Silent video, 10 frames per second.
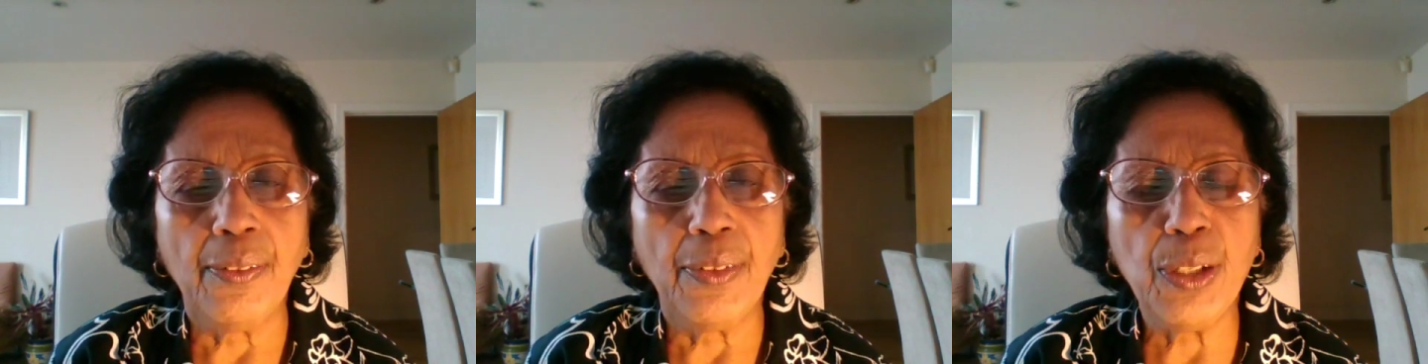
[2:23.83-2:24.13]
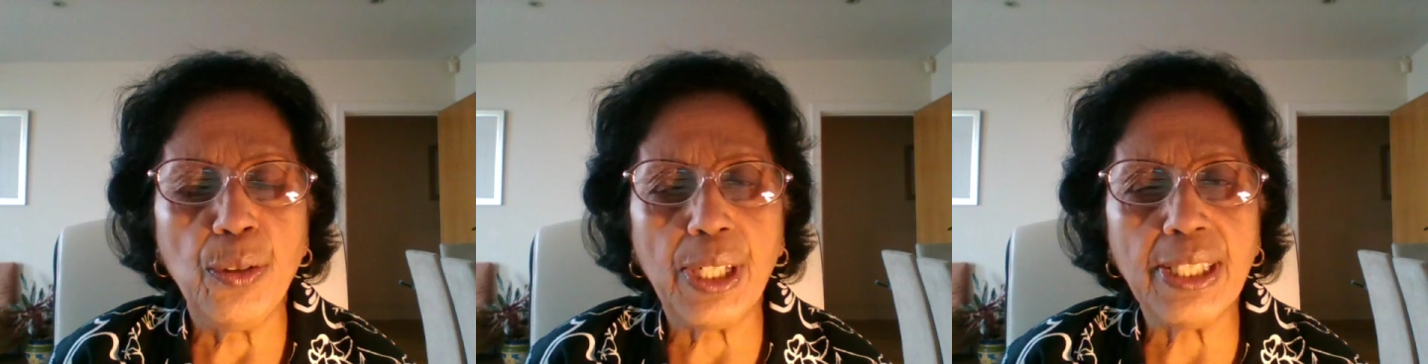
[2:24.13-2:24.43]
When
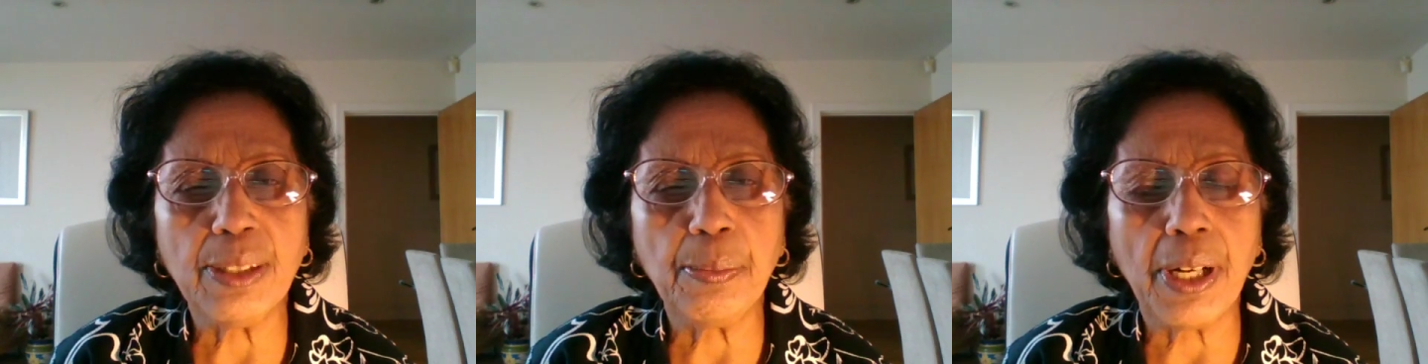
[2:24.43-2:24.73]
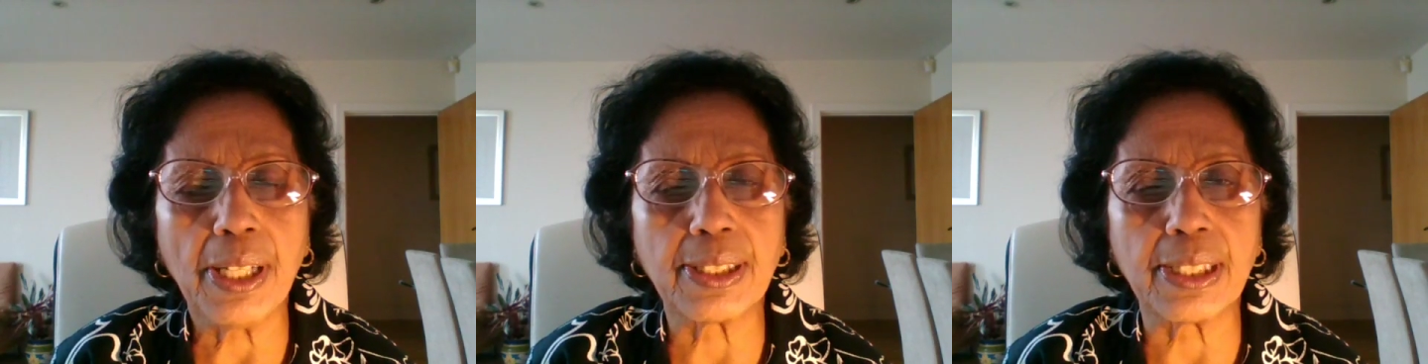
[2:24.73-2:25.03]
you raise the
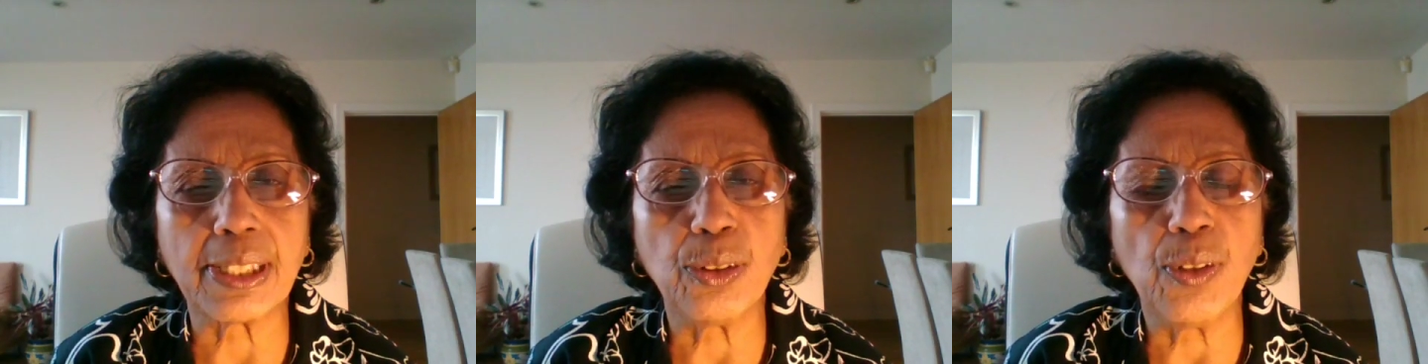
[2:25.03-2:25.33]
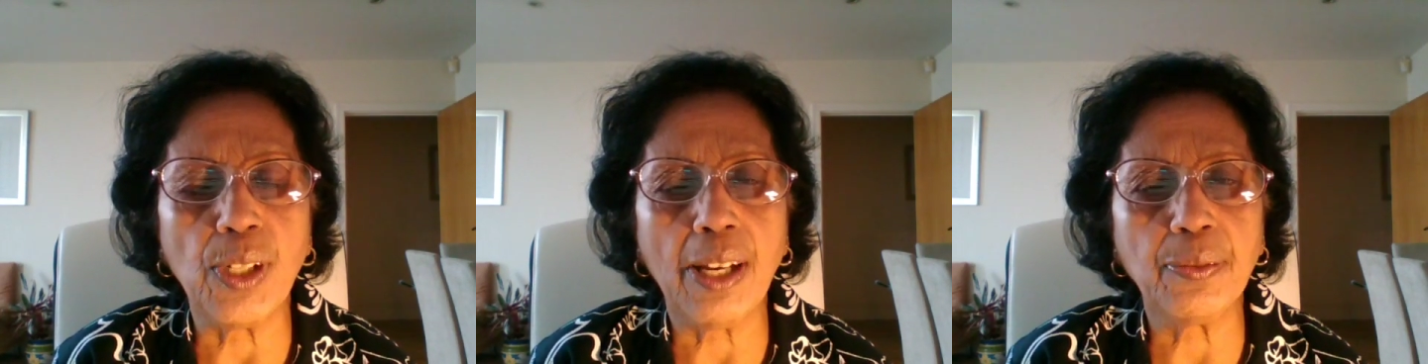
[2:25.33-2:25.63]
prices, you
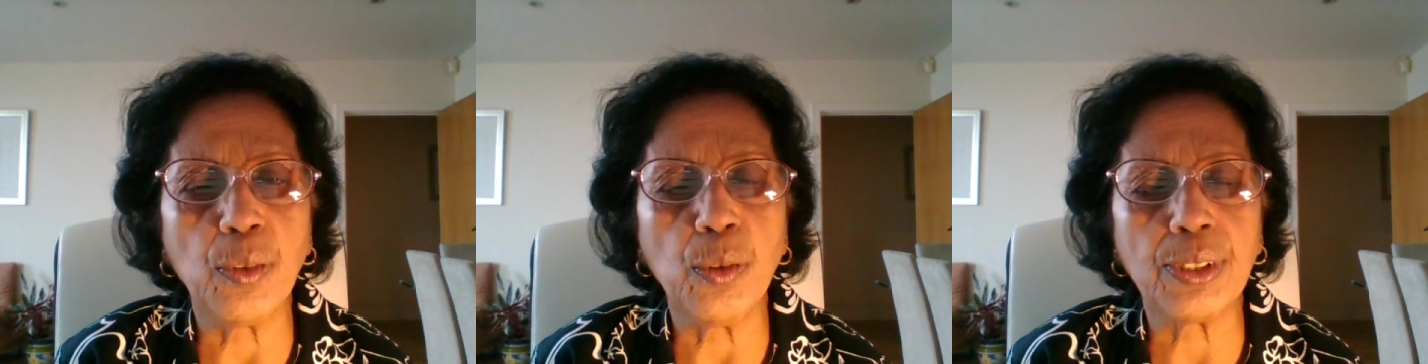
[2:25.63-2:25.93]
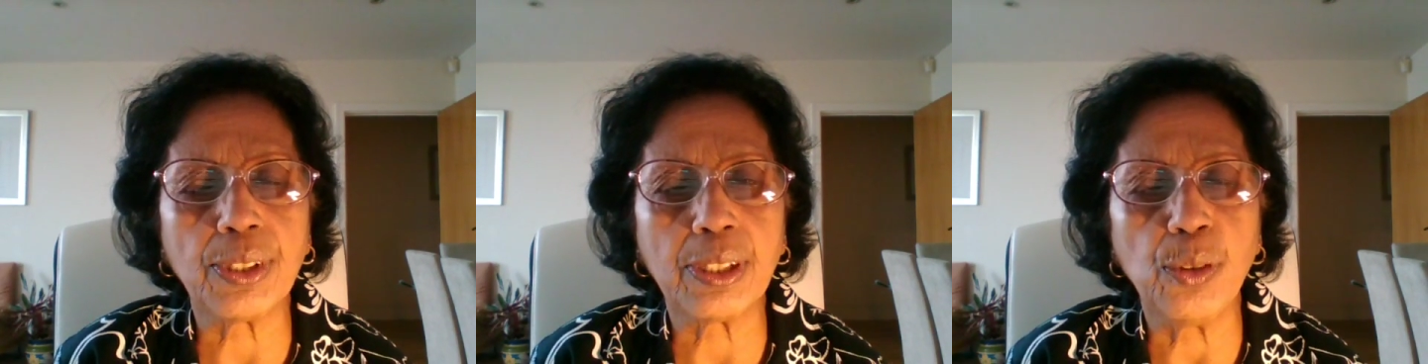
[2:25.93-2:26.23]
will have goods,